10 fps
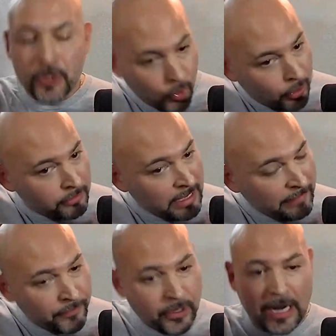at
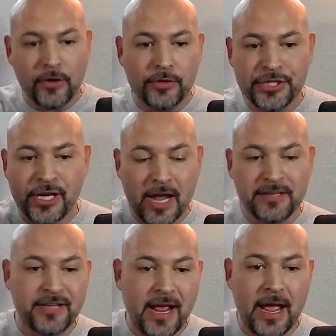your GA
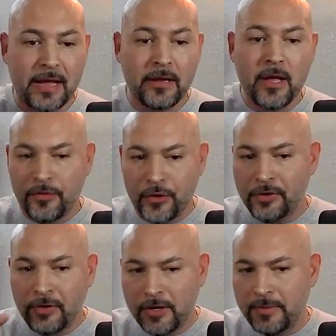today,
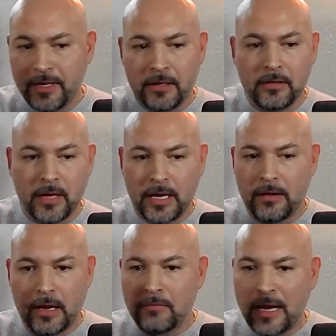they're going to be
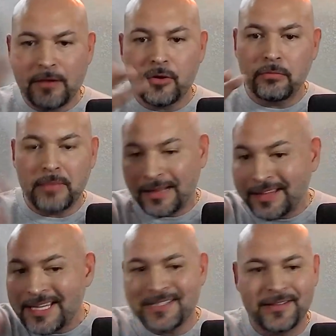
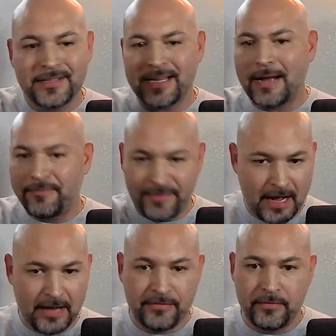at least in the top
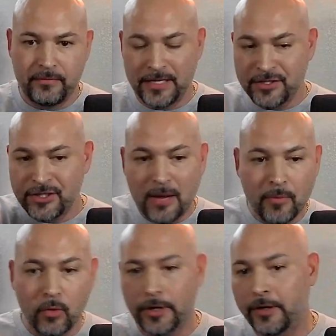5 in
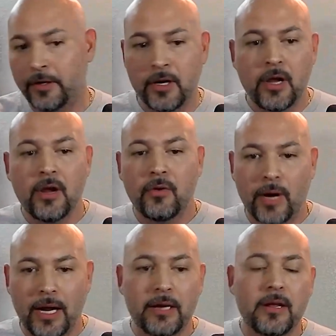some order,
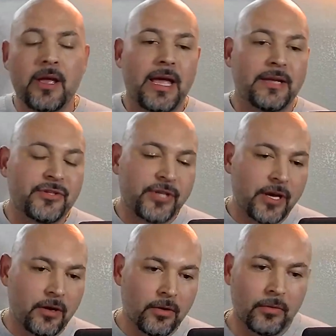right? Yep. And
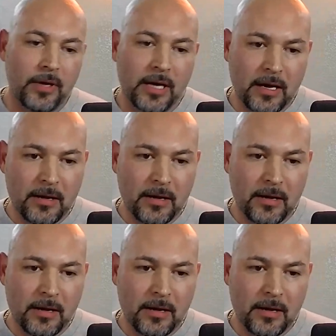so